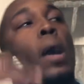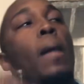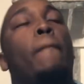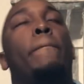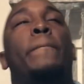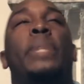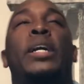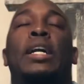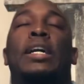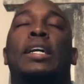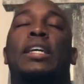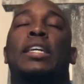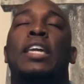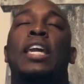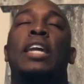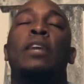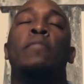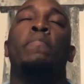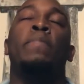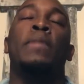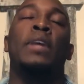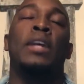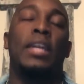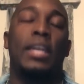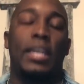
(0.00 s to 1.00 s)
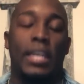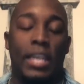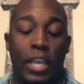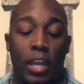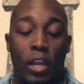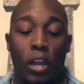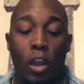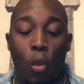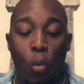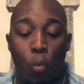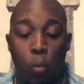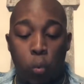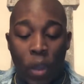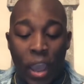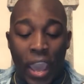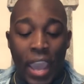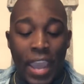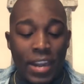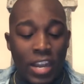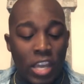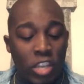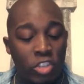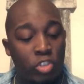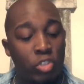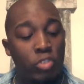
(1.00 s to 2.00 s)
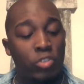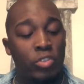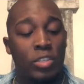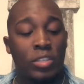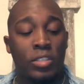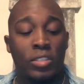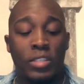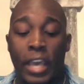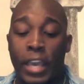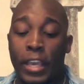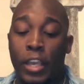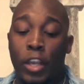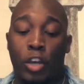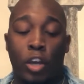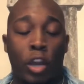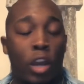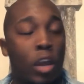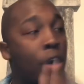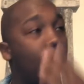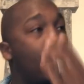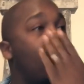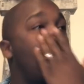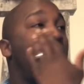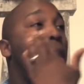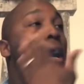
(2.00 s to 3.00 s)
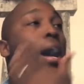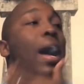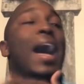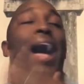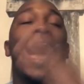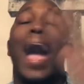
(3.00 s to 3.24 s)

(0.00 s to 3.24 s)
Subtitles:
but keep it in a way that you just say, girl,